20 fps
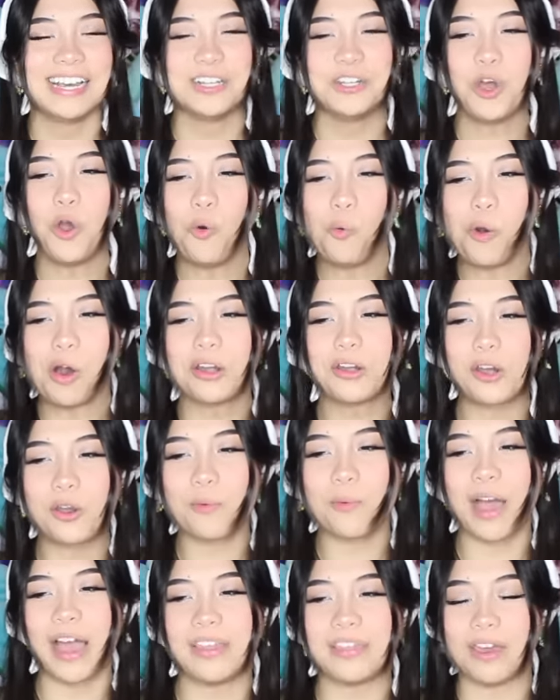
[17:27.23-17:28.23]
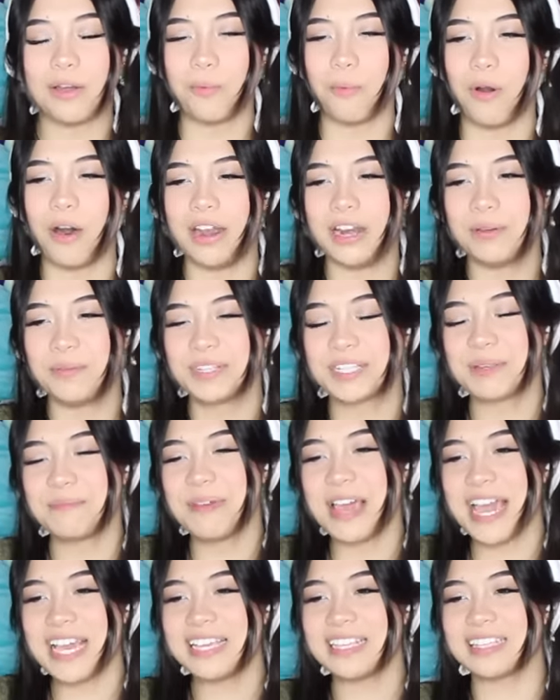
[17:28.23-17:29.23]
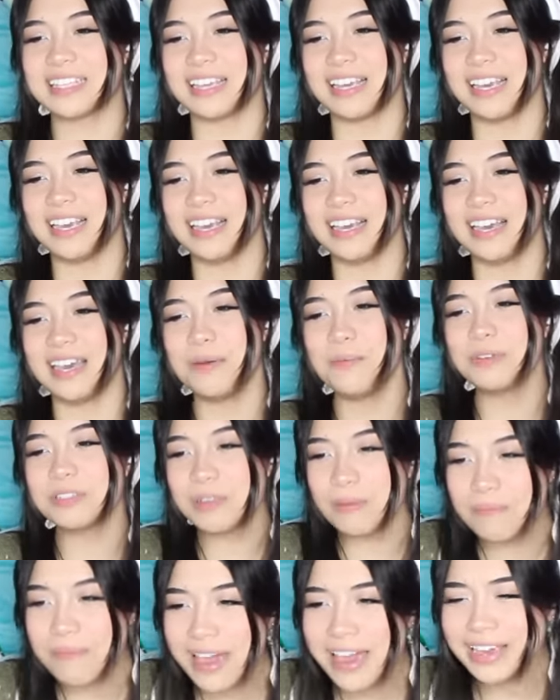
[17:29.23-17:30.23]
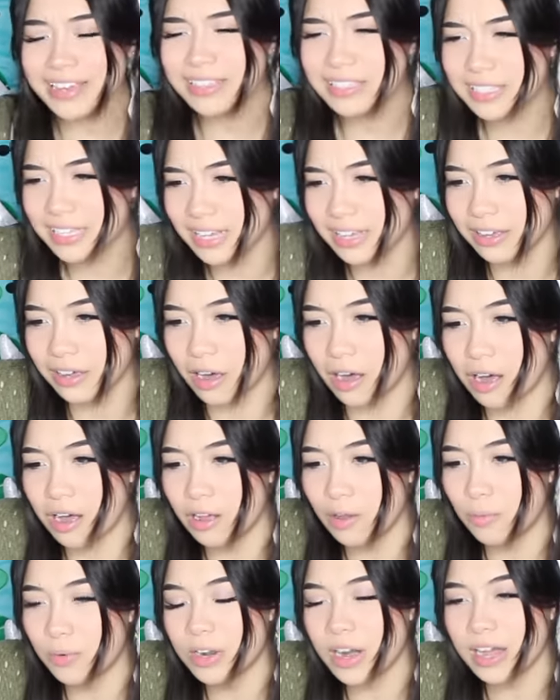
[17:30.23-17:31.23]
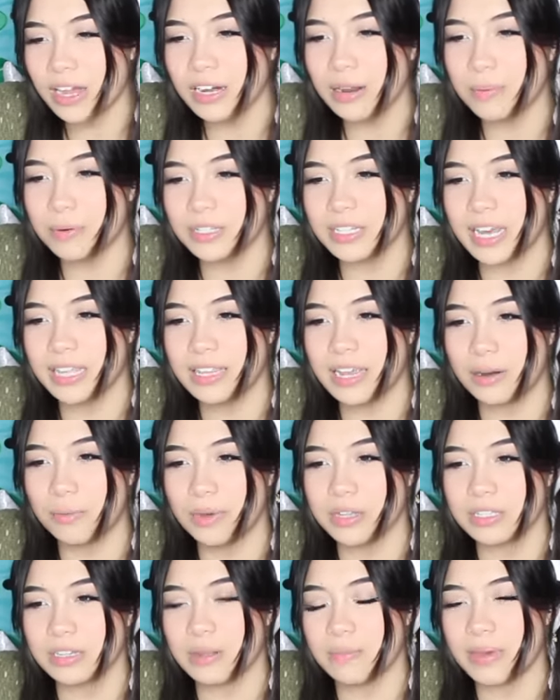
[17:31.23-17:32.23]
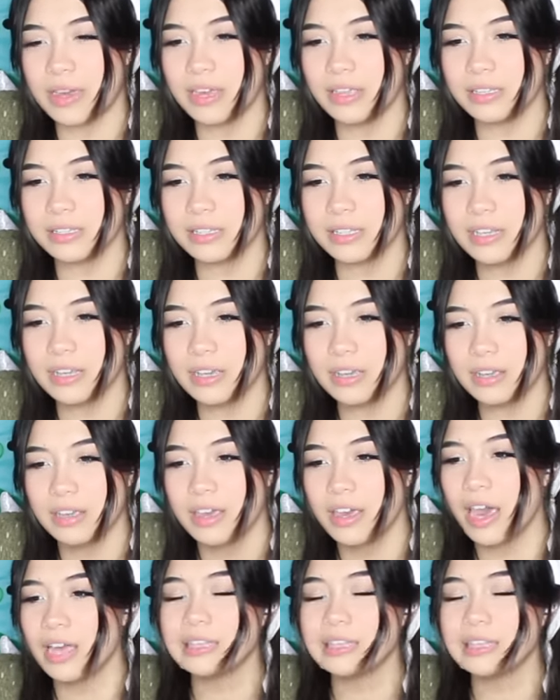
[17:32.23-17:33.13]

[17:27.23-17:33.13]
No wonder why they won. It was amazing. It was amazing, y'all. We're not gonna pretend that it wasn't amazing.